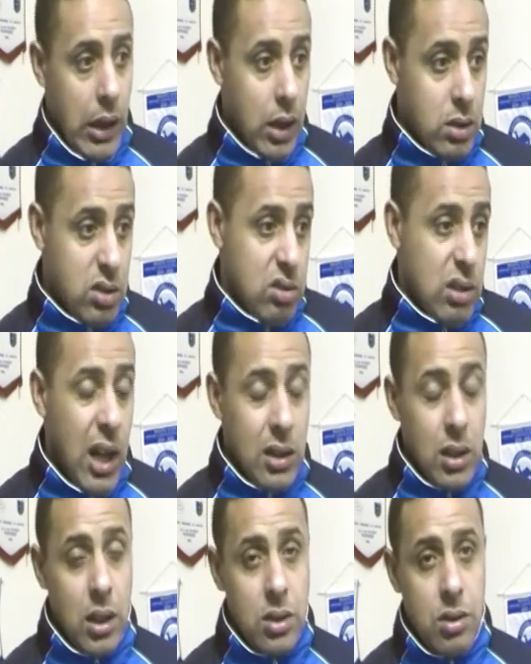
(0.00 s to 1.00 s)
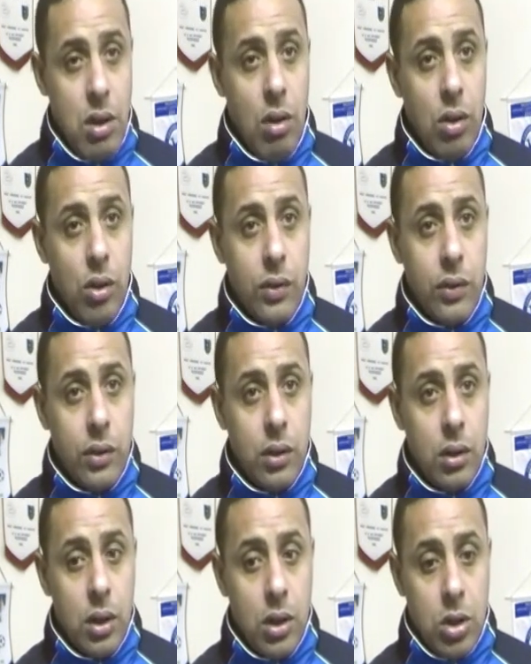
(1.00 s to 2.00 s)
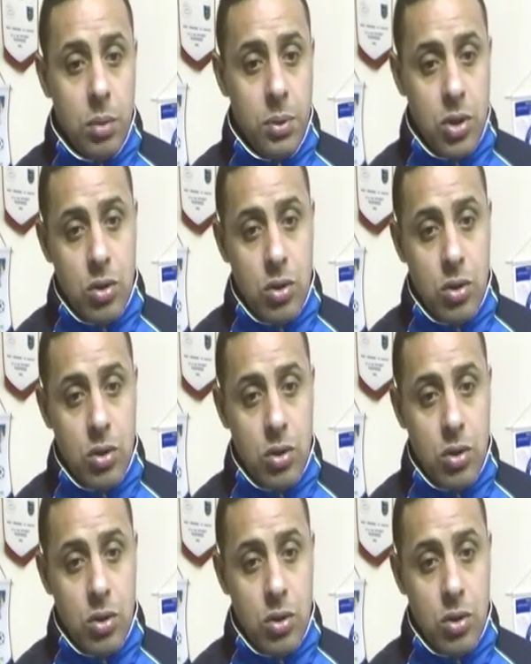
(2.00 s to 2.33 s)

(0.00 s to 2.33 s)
And I think that's strong enough. There'll